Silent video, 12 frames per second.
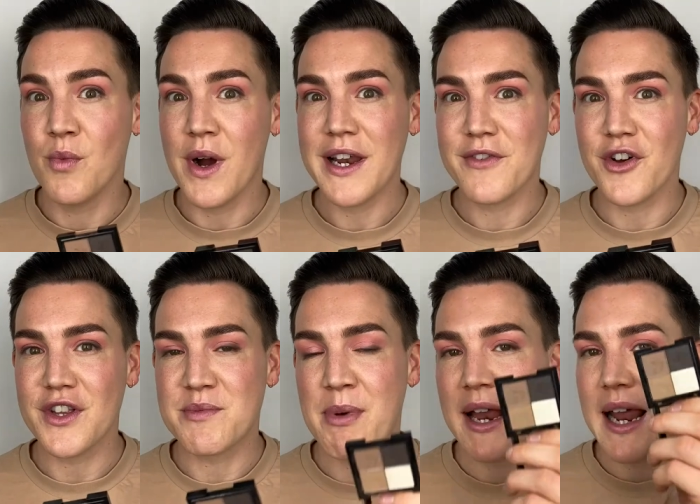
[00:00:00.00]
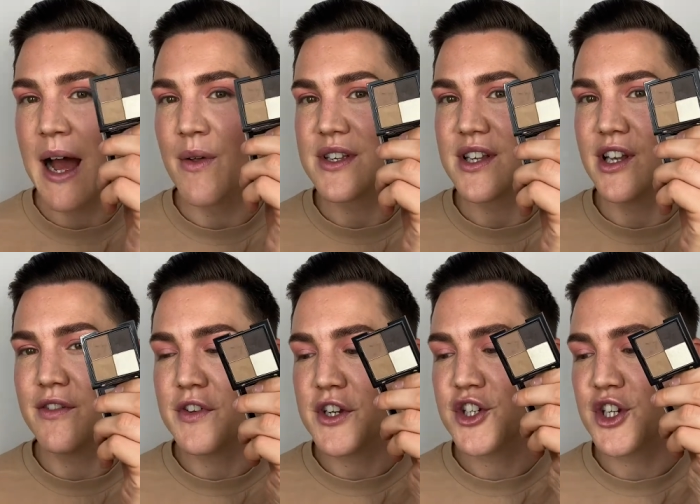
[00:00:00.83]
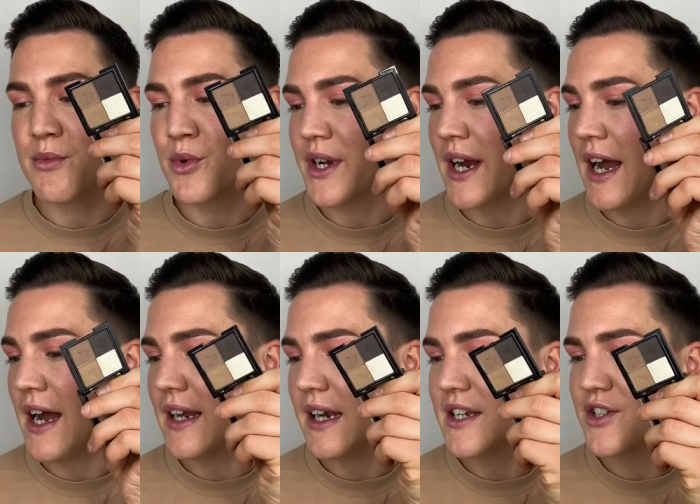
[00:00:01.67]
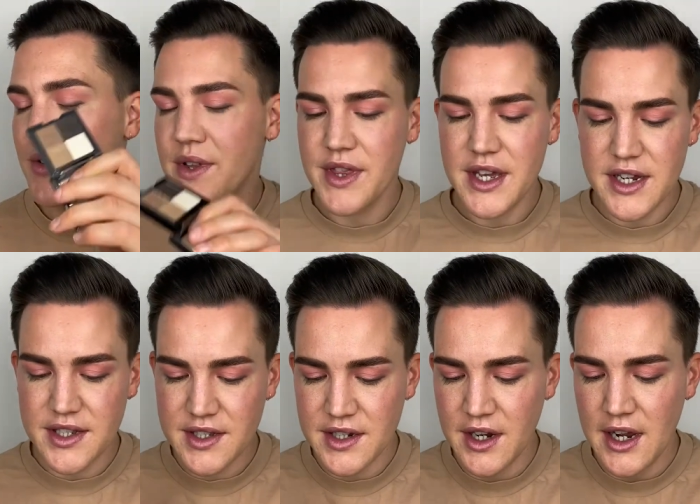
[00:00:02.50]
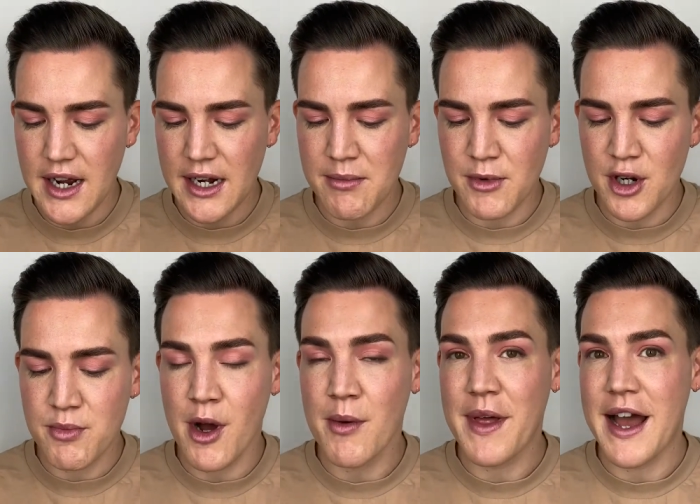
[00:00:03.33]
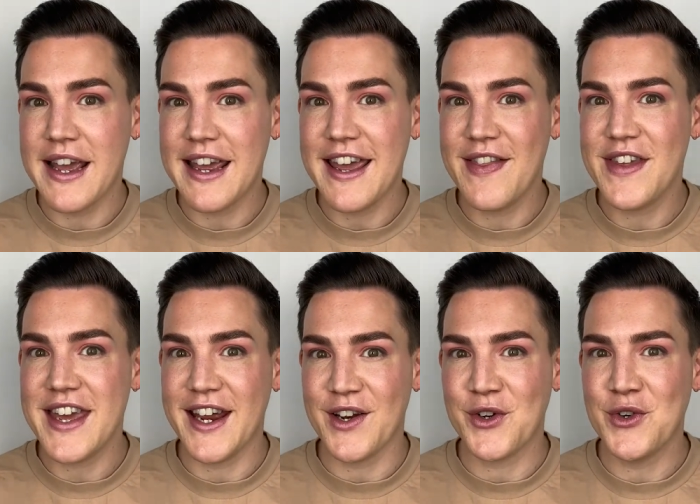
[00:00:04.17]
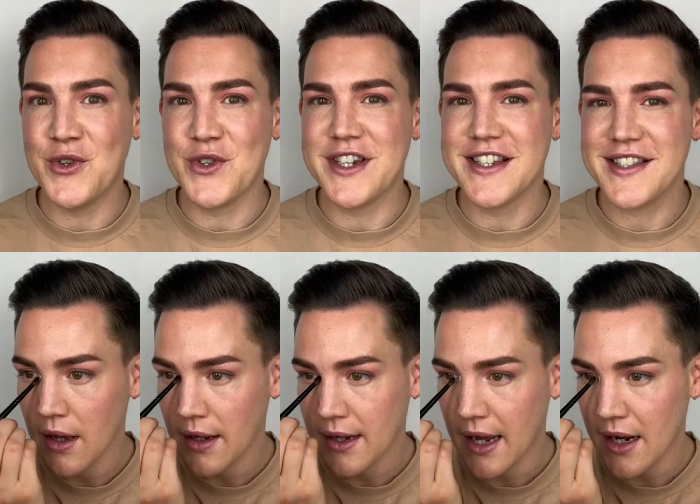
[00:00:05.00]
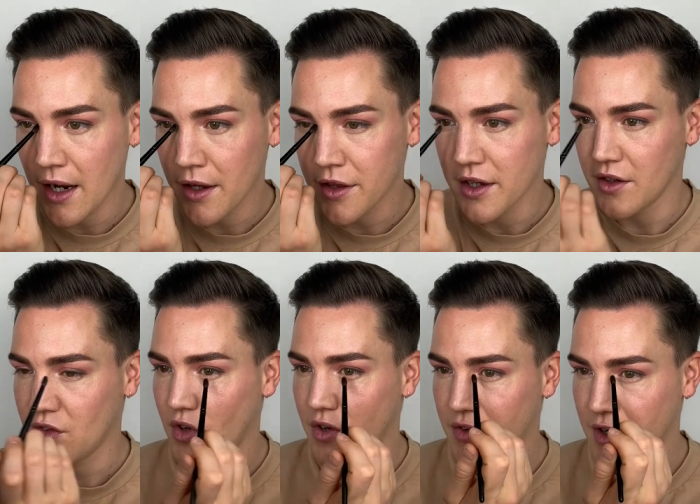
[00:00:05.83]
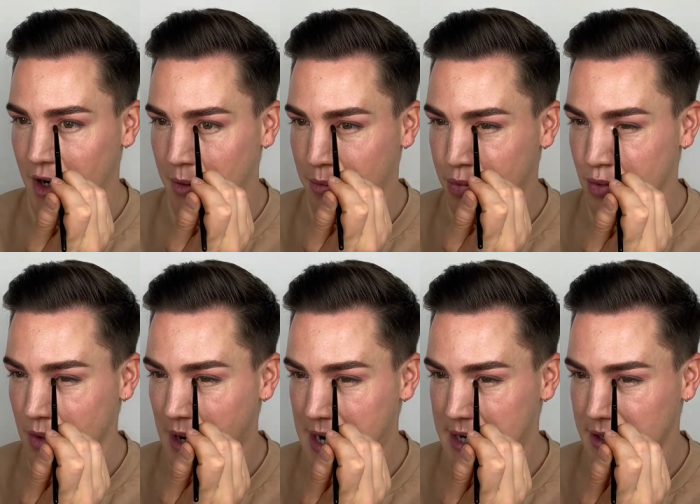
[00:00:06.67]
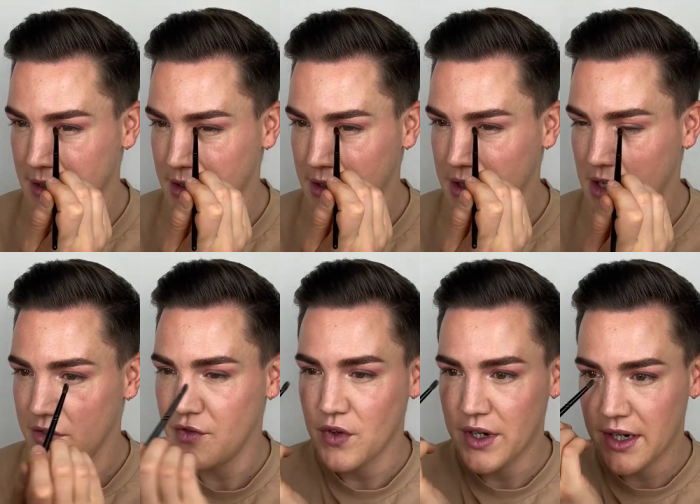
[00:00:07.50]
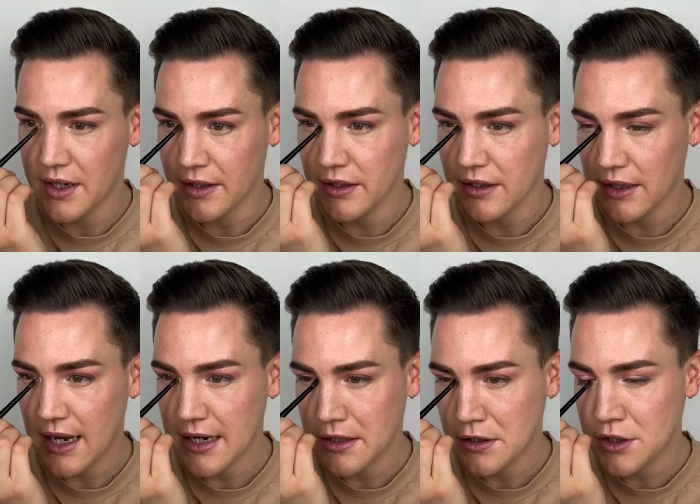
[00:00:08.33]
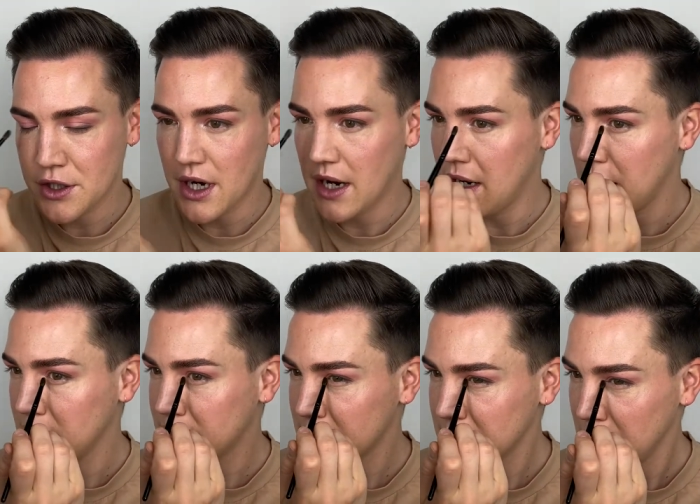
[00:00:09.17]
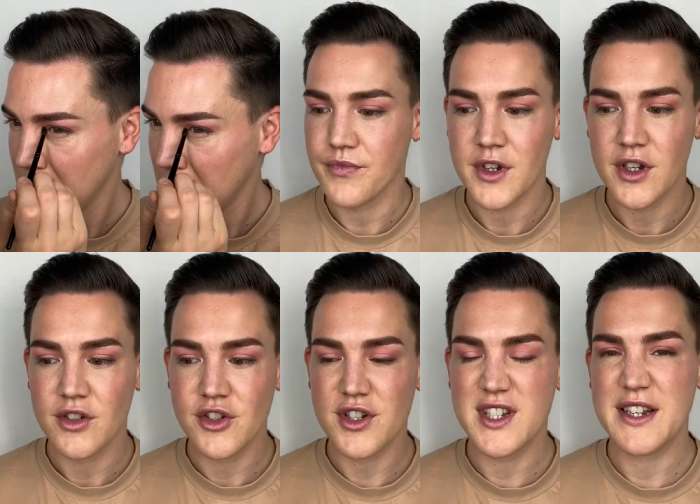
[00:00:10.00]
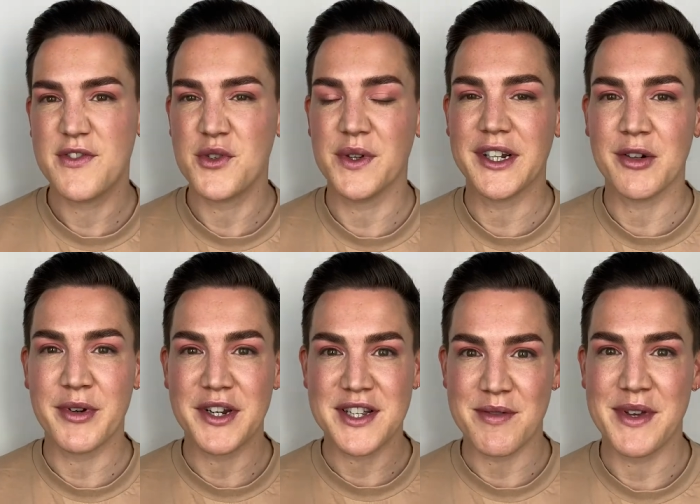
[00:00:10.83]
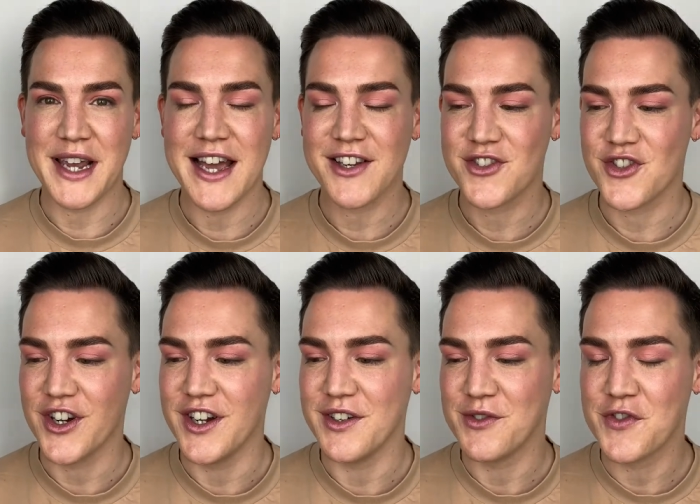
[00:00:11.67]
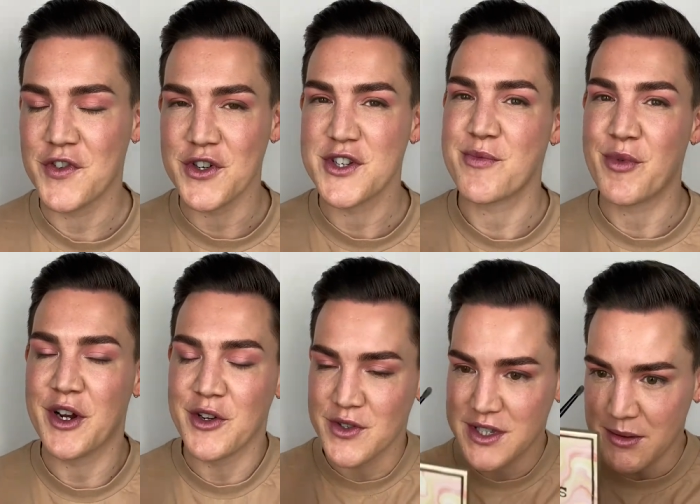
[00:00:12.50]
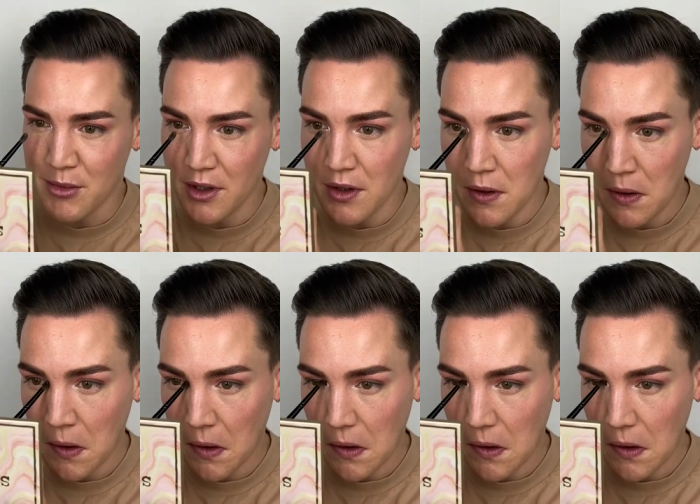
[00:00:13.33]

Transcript: while I've got this palette out, there's a lovely shimmery highlighter in this, and I'm gonna pop that in the inner corners. Again, I think sort of, you know, bright, lovely, light shades just gives you a little bit of something extra for a spring or summer look.